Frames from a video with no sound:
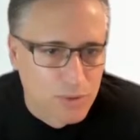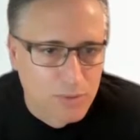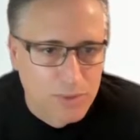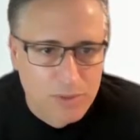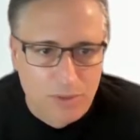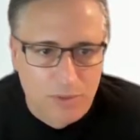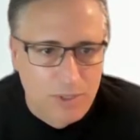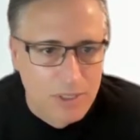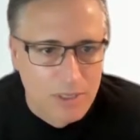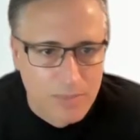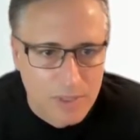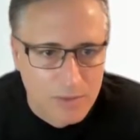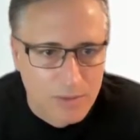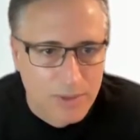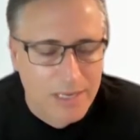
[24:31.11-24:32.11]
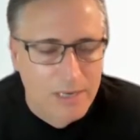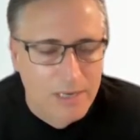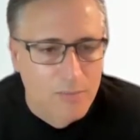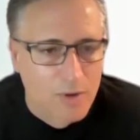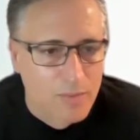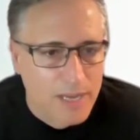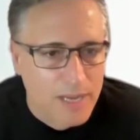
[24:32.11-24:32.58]
We're talking about a Helm
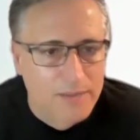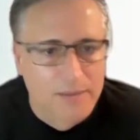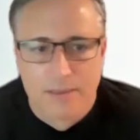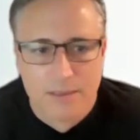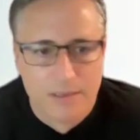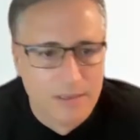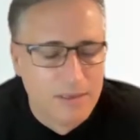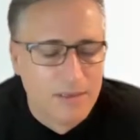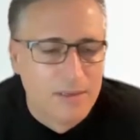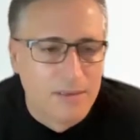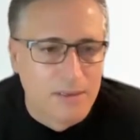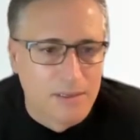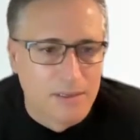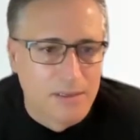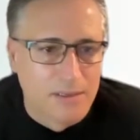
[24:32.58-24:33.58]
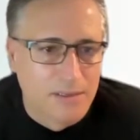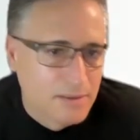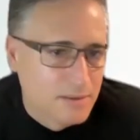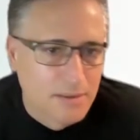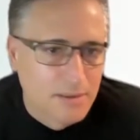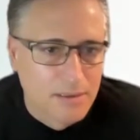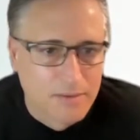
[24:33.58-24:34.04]
command,
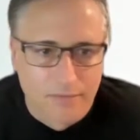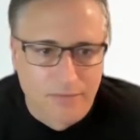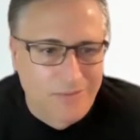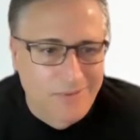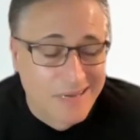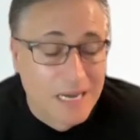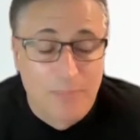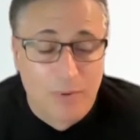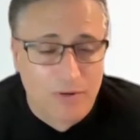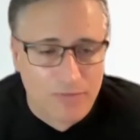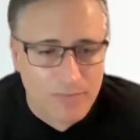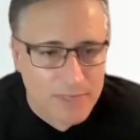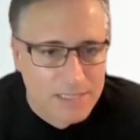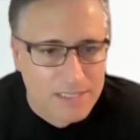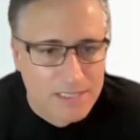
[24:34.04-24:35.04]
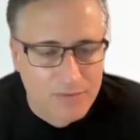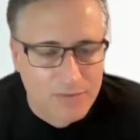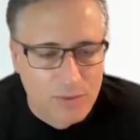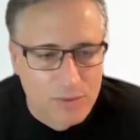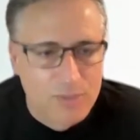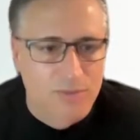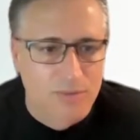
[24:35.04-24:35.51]
and a couple of minutes
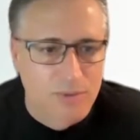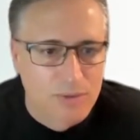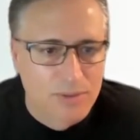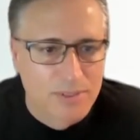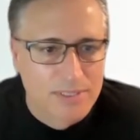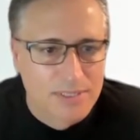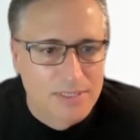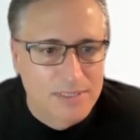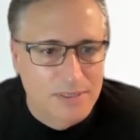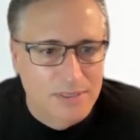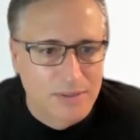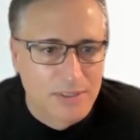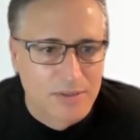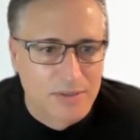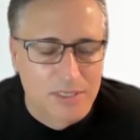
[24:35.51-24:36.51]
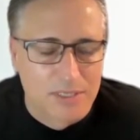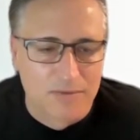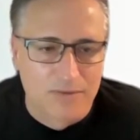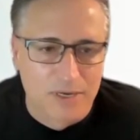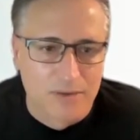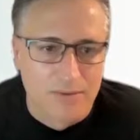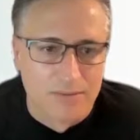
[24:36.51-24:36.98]
afterwards, you're already starting to see the
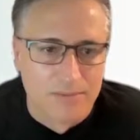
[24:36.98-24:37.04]
value.